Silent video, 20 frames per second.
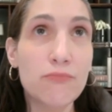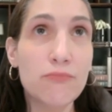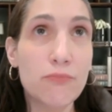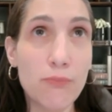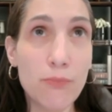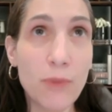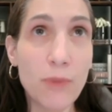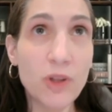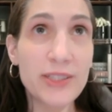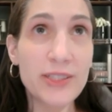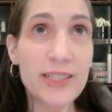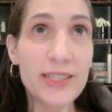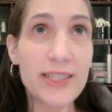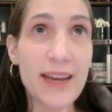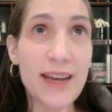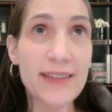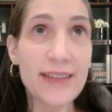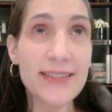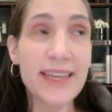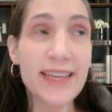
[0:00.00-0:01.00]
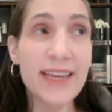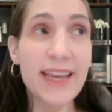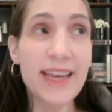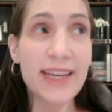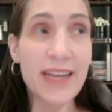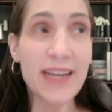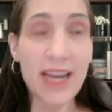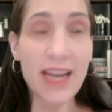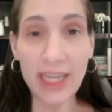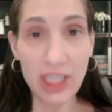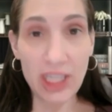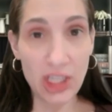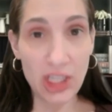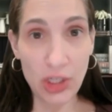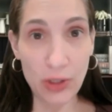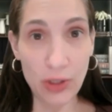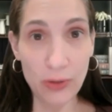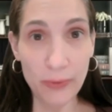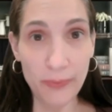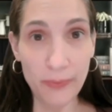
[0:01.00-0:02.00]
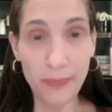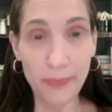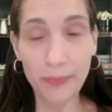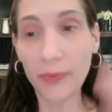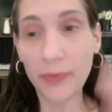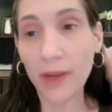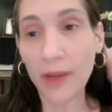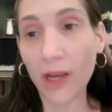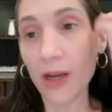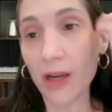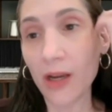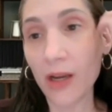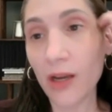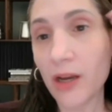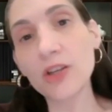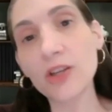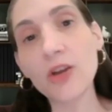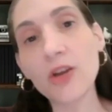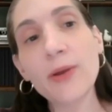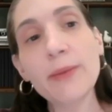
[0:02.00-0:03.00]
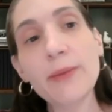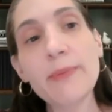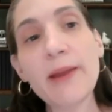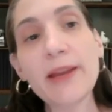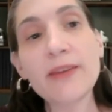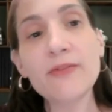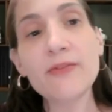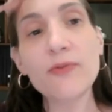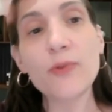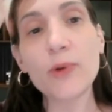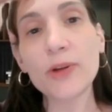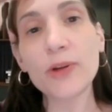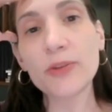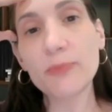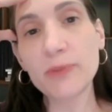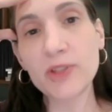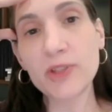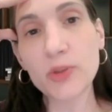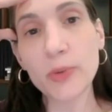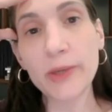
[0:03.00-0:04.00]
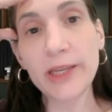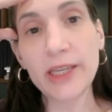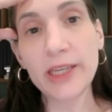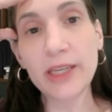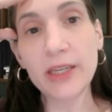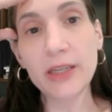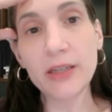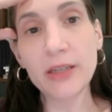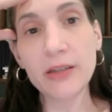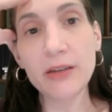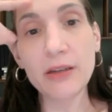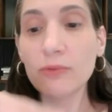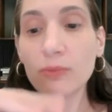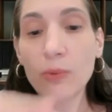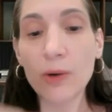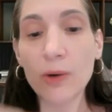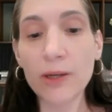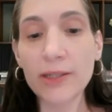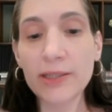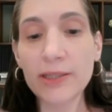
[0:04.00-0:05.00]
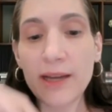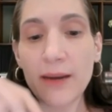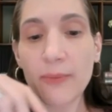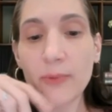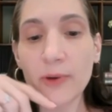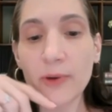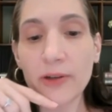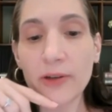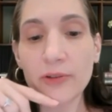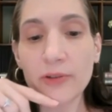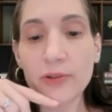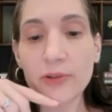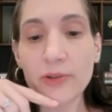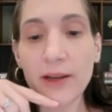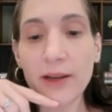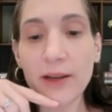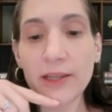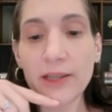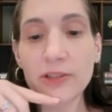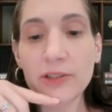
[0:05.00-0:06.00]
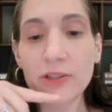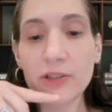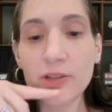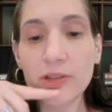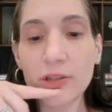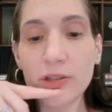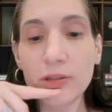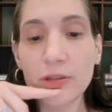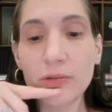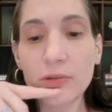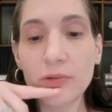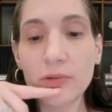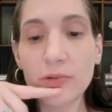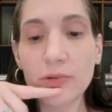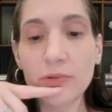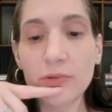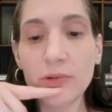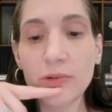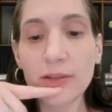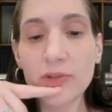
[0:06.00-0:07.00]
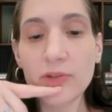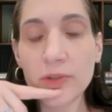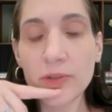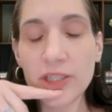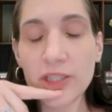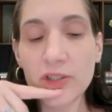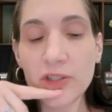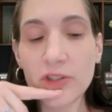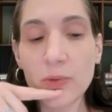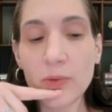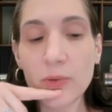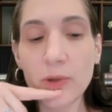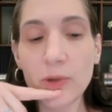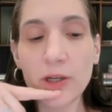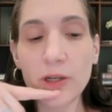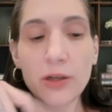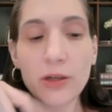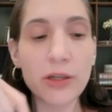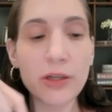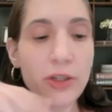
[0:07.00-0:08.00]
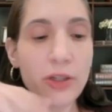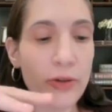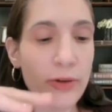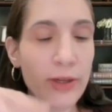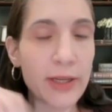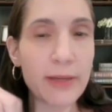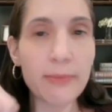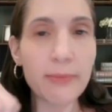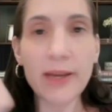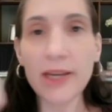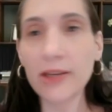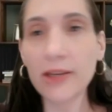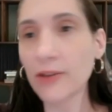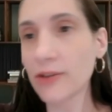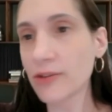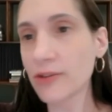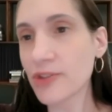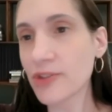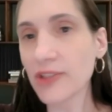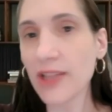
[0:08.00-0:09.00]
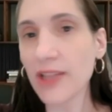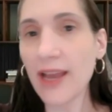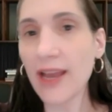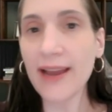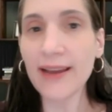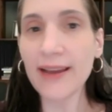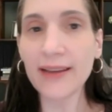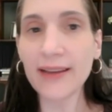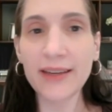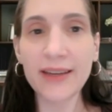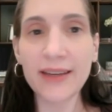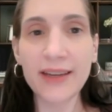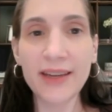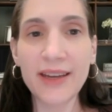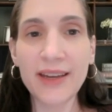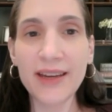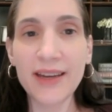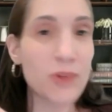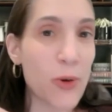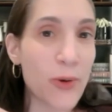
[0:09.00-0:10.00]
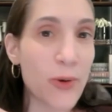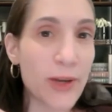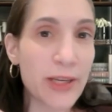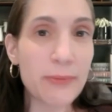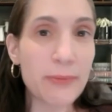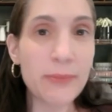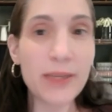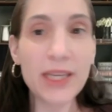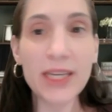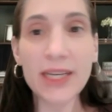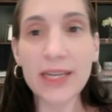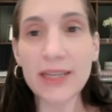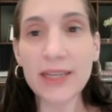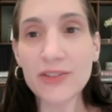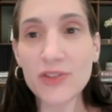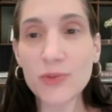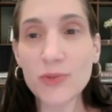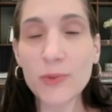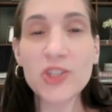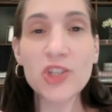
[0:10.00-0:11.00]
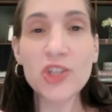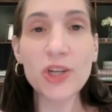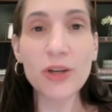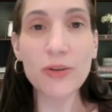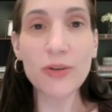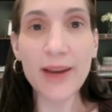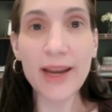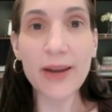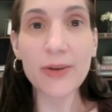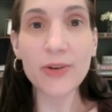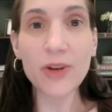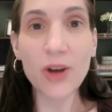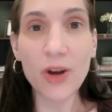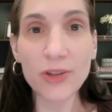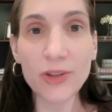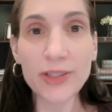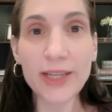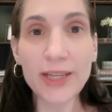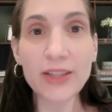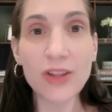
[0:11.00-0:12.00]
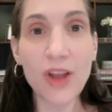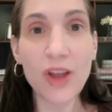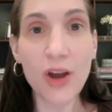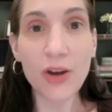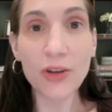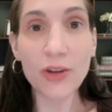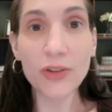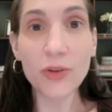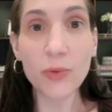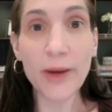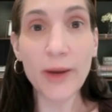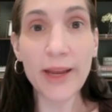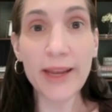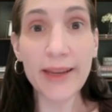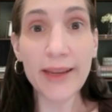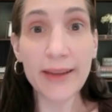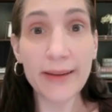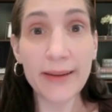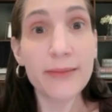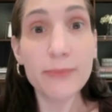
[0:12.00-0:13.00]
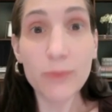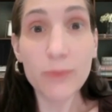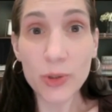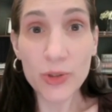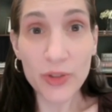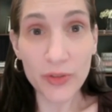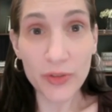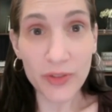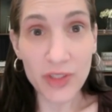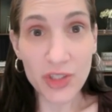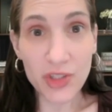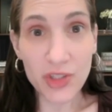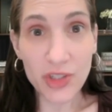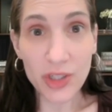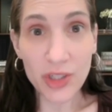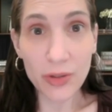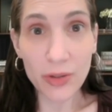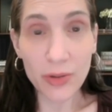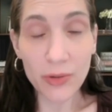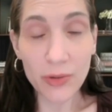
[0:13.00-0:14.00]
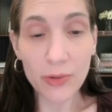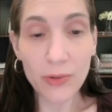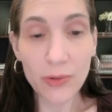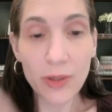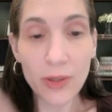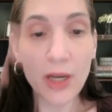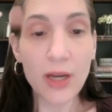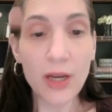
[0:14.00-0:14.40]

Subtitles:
multitasking and IQ. Going back and forth between one tab where you're trying to do strategic work, your email, your Slack, going to meetings, switching around all day long the way most of us do,